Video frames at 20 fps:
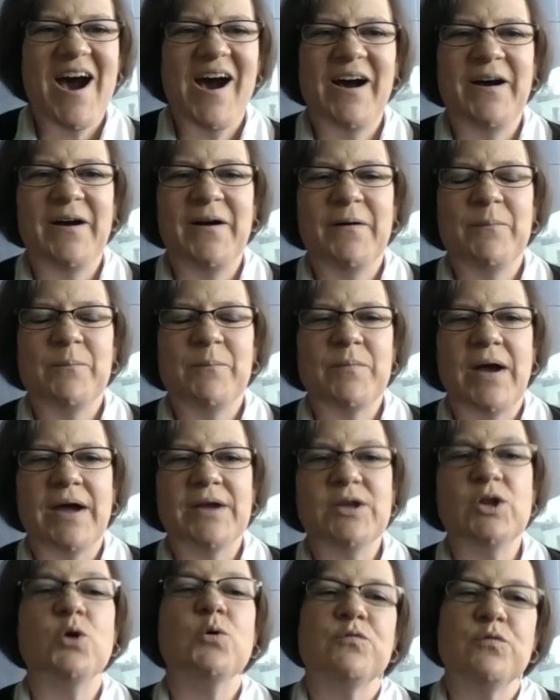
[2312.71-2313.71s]
Um, I
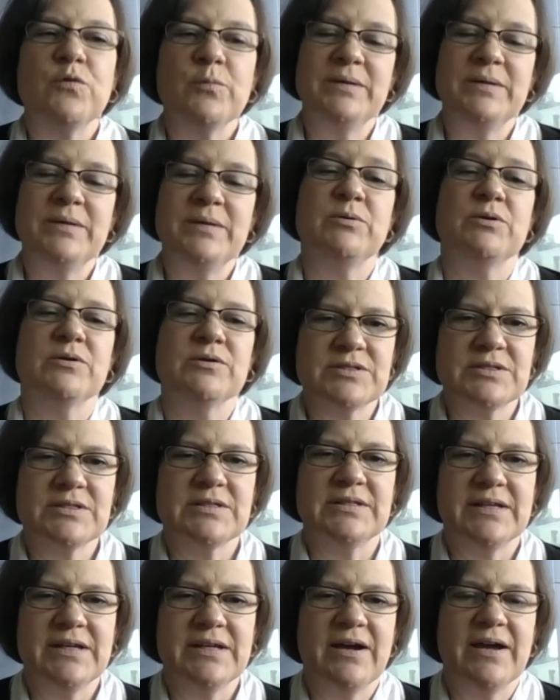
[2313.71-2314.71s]
know for me
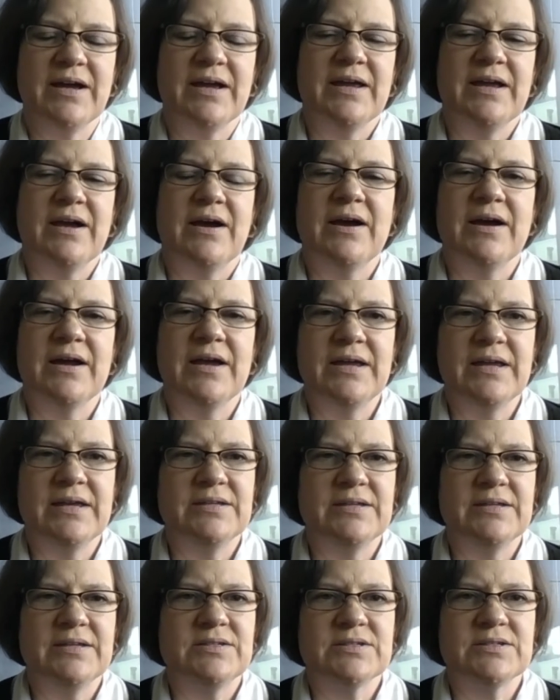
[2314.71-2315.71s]
personally, I,
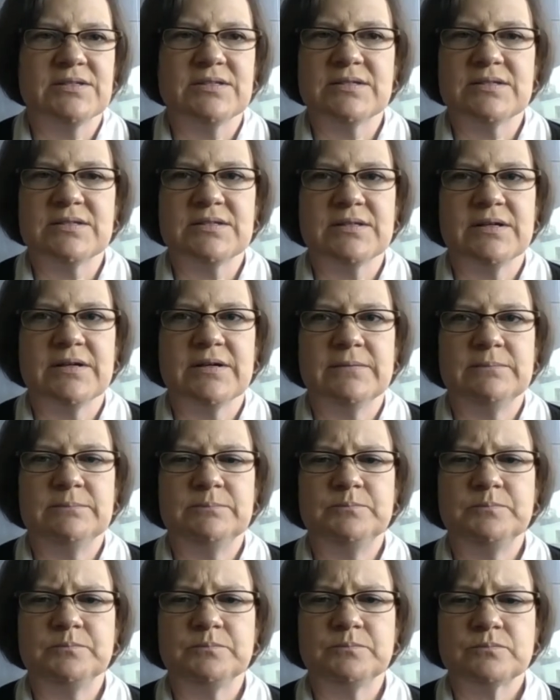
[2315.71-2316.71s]
I just, um,
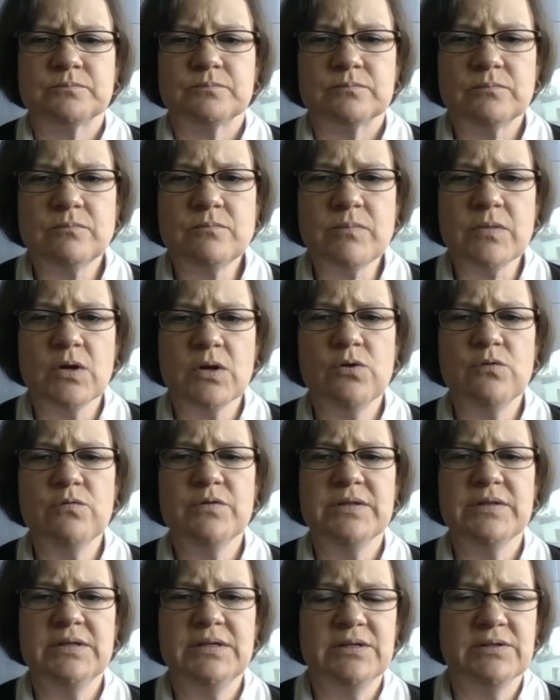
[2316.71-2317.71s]
over
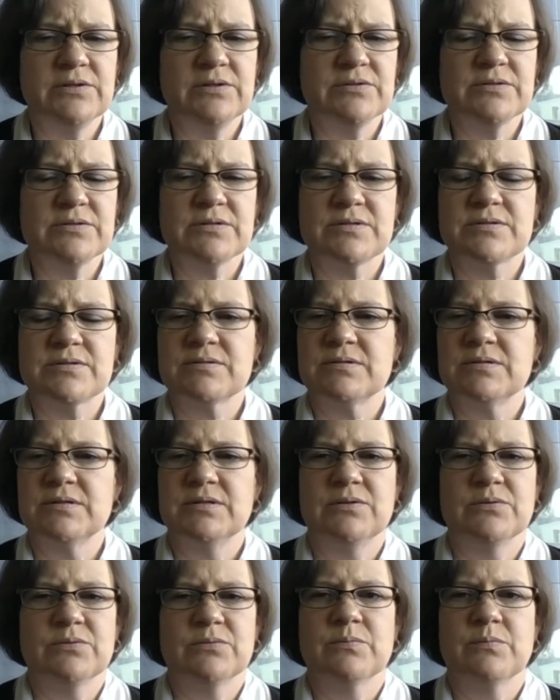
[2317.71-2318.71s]
the years, you
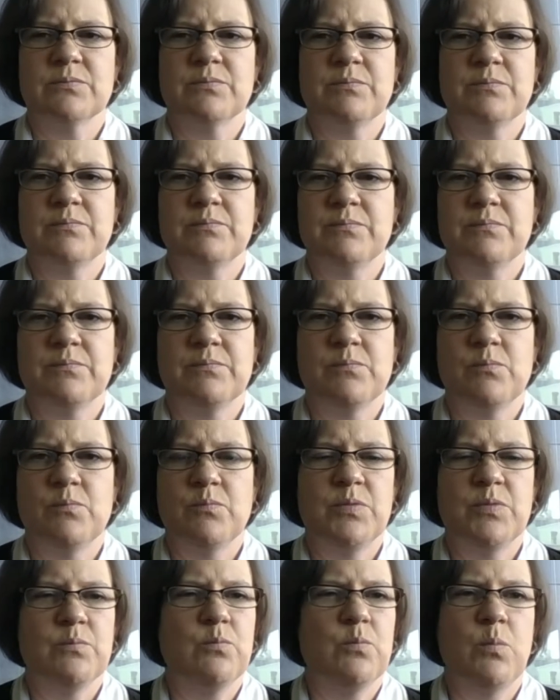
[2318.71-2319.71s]
know,
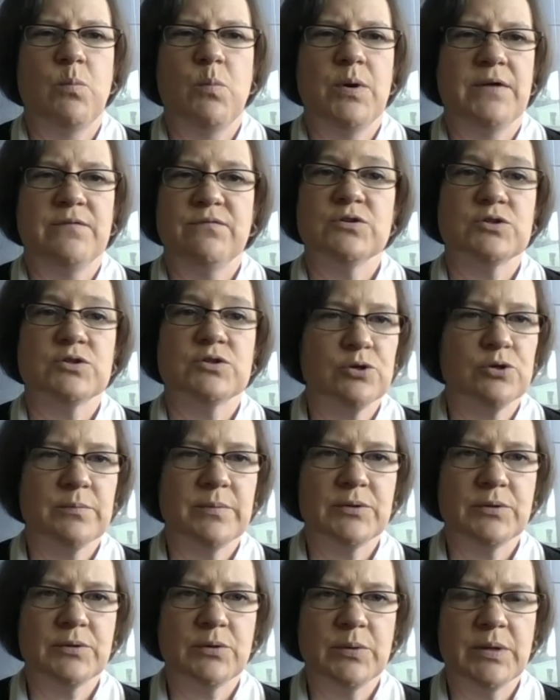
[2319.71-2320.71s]
when I first heard
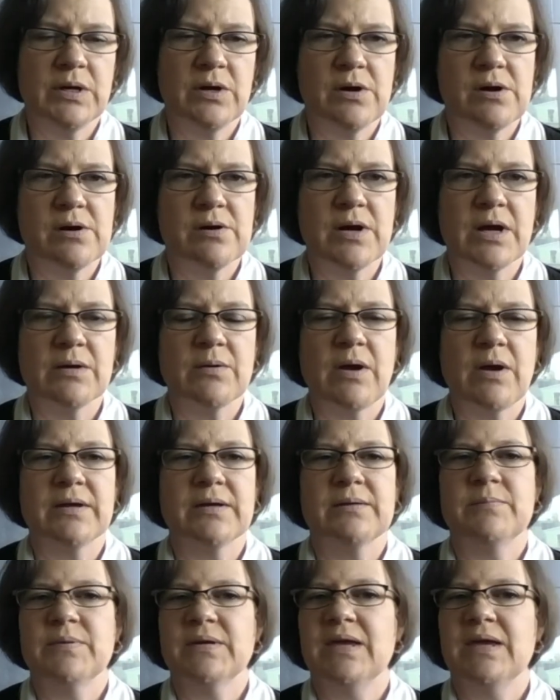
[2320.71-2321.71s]
about OER, I, I
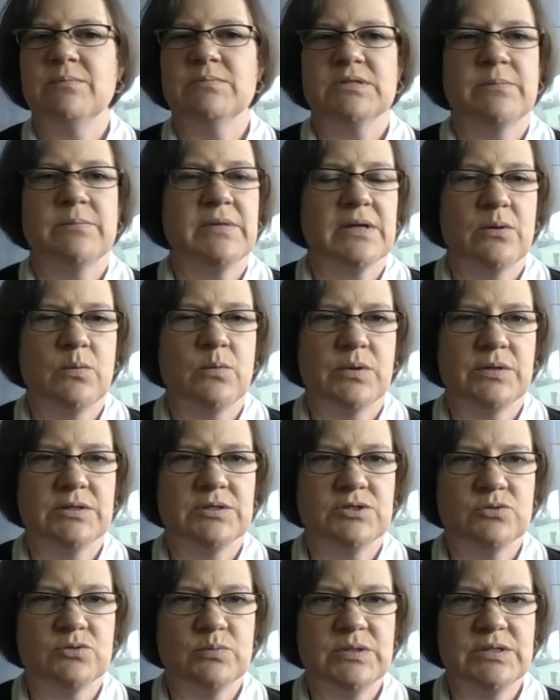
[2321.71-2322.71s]
became something I wanted
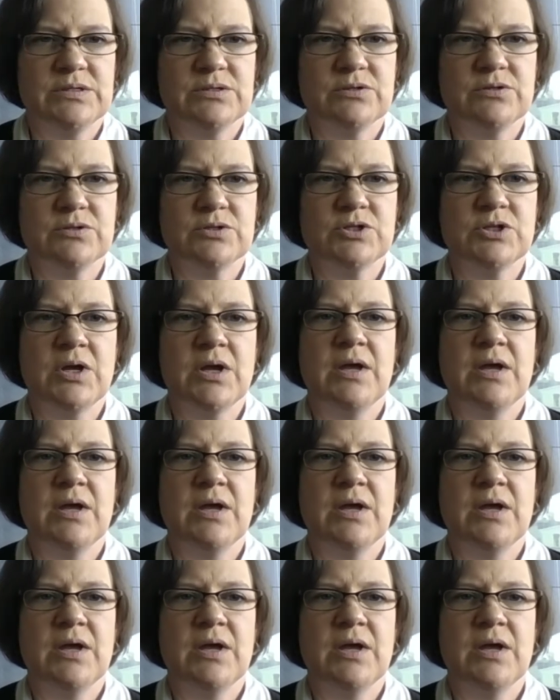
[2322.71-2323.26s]
to research.